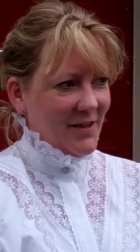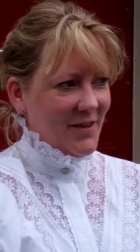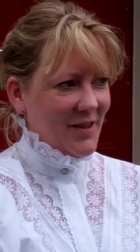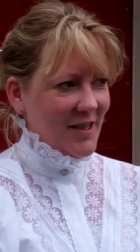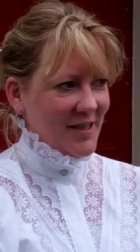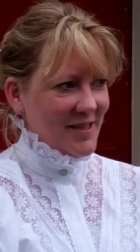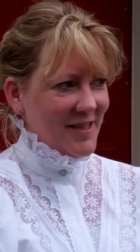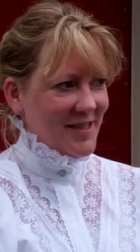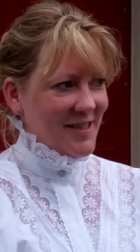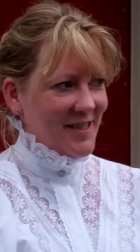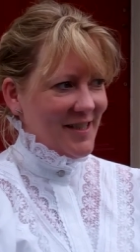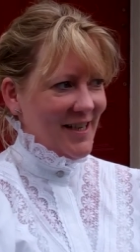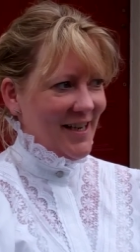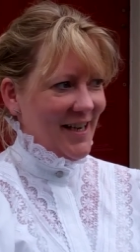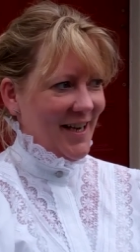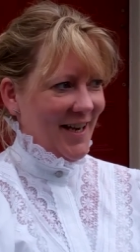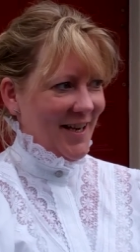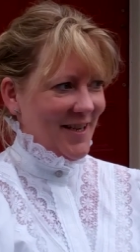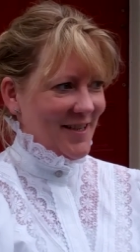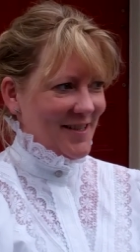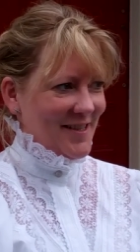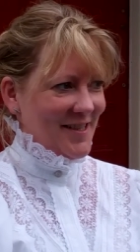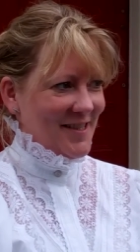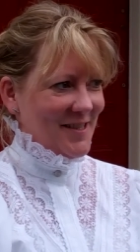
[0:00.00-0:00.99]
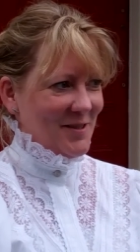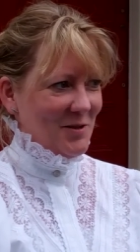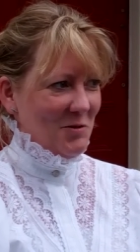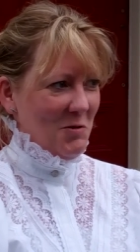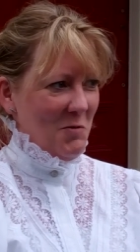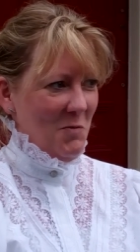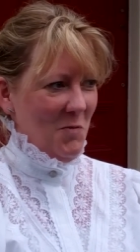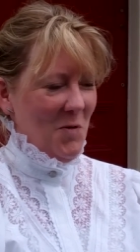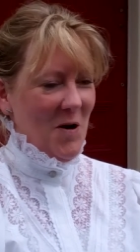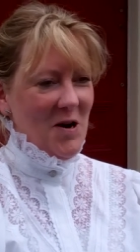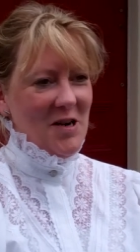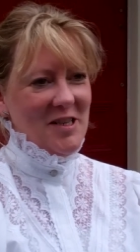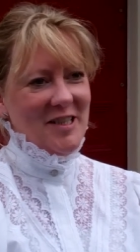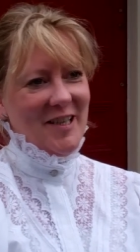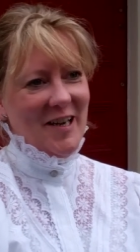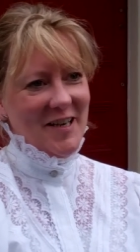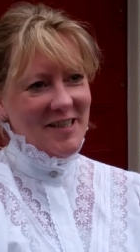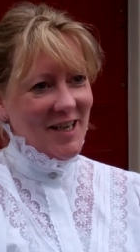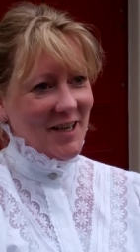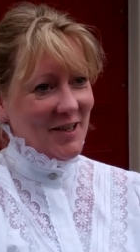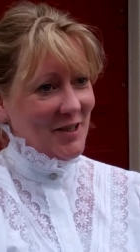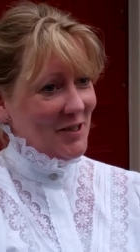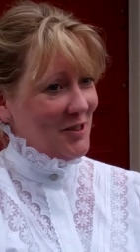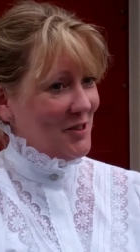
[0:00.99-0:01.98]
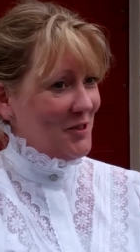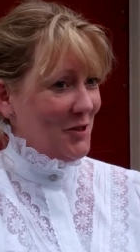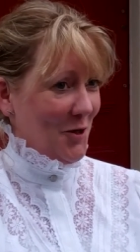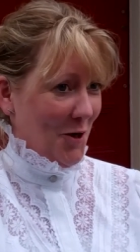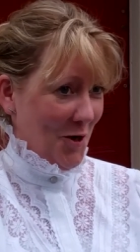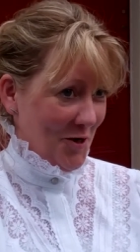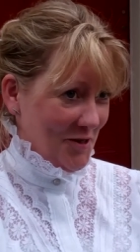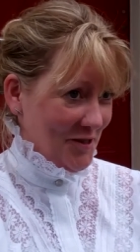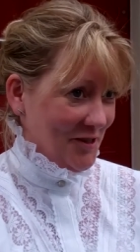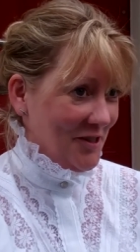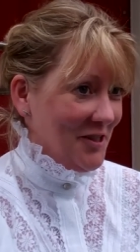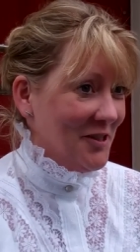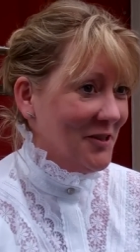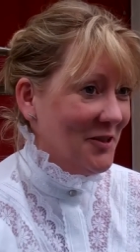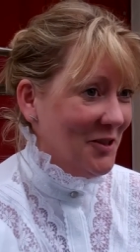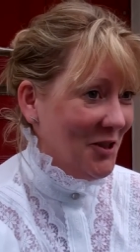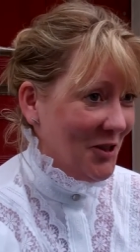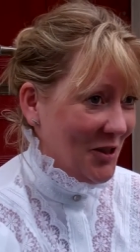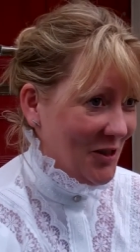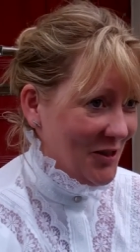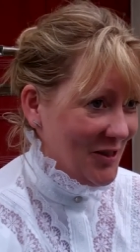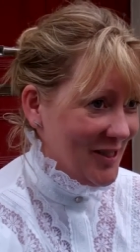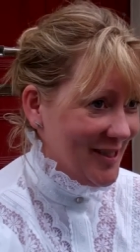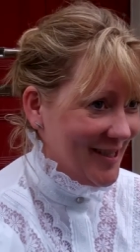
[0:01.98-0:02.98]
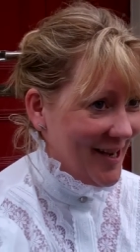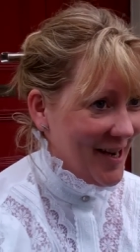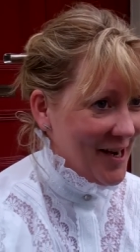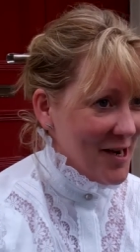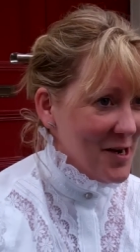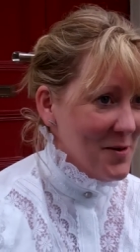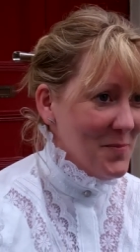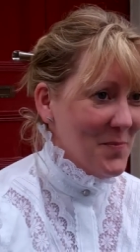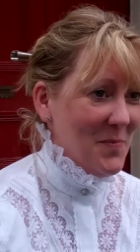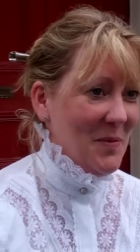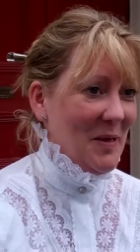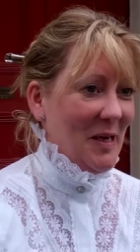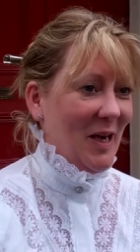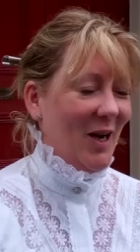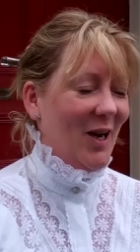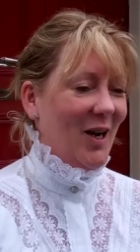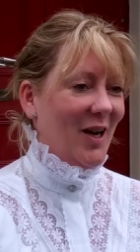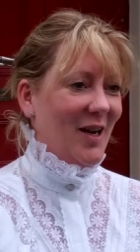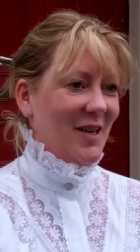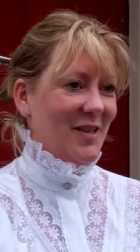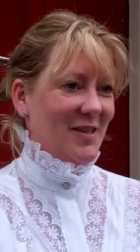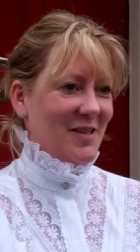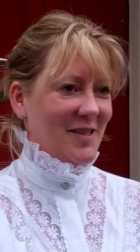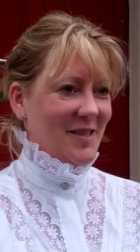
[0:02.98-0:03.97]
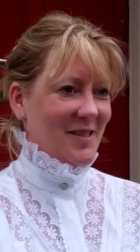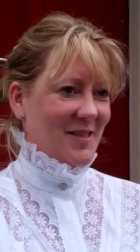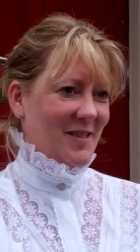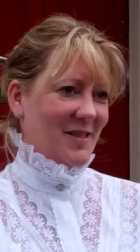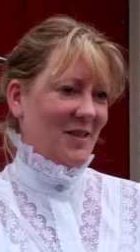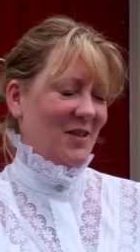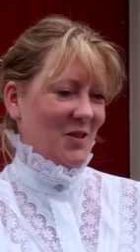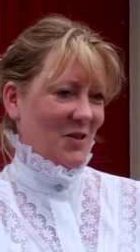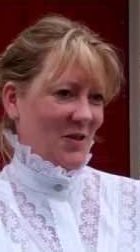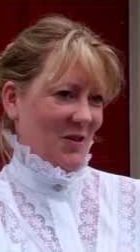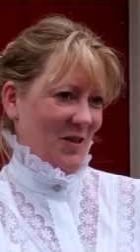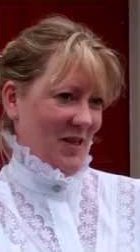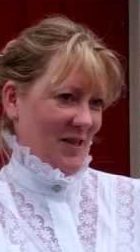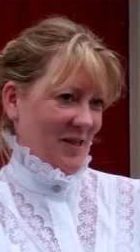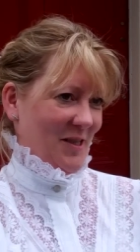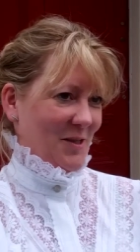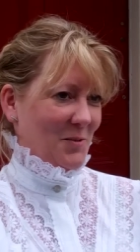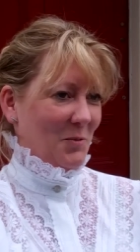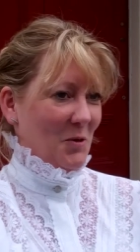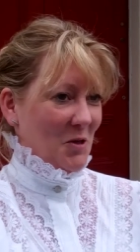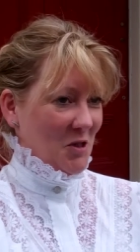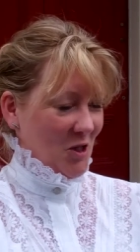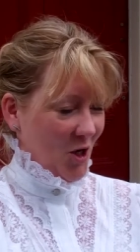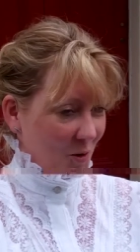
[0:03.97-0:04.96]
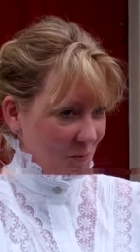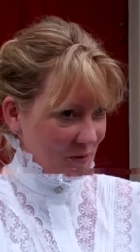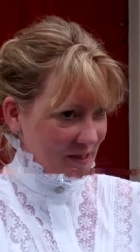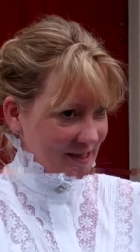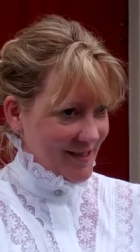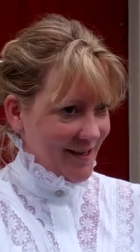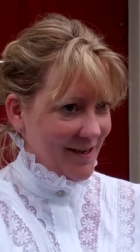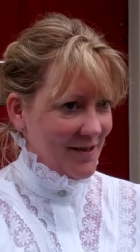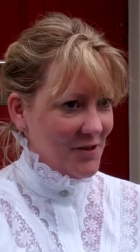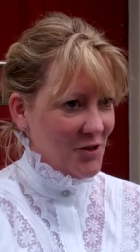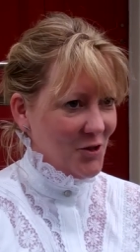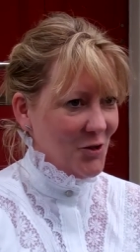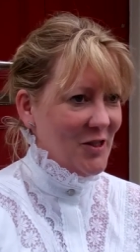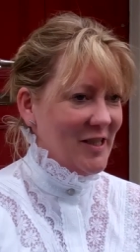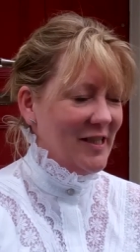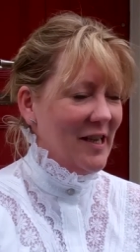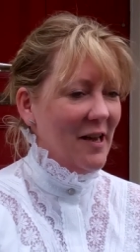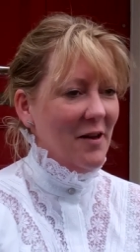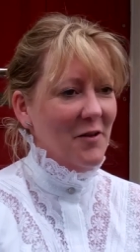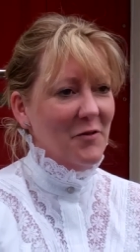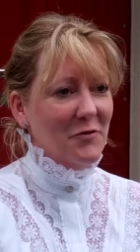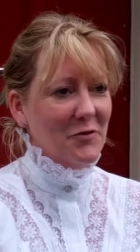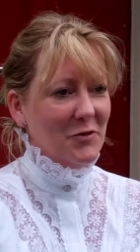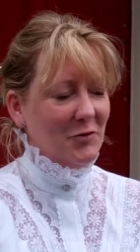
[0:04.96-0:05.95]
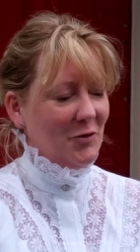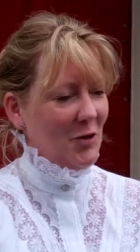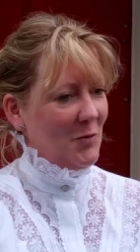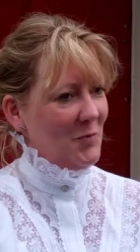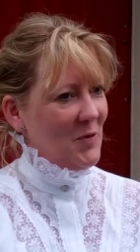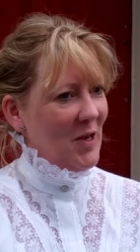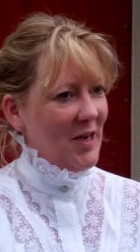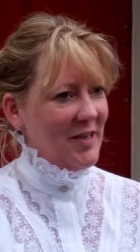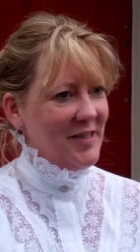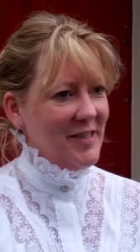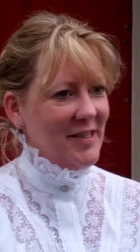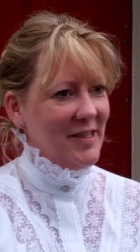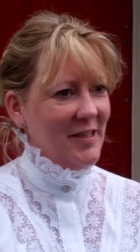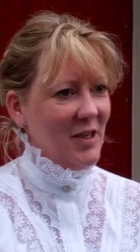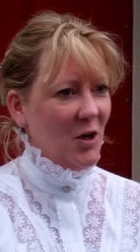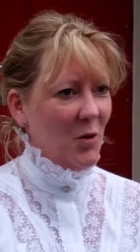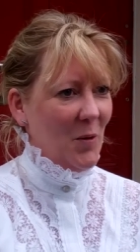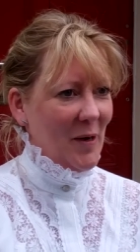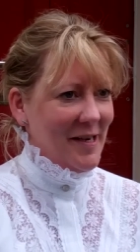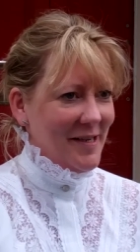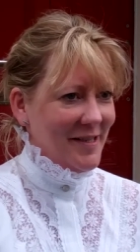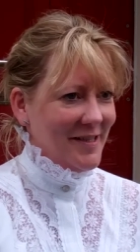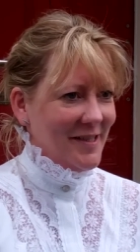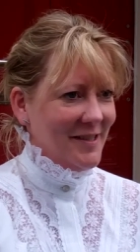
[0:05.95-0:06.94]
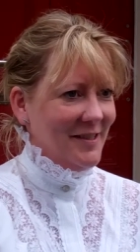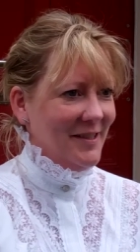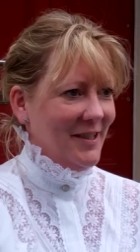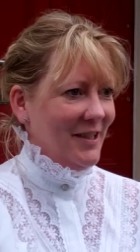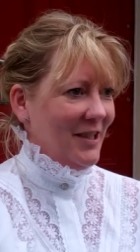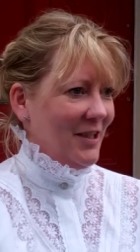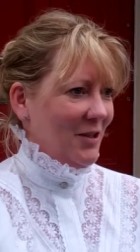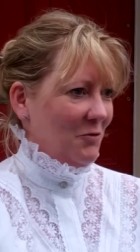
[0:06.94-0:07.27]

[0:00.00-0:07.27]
This is where Titanic started, you could say, because this is where Thomas Andrews lived from 1908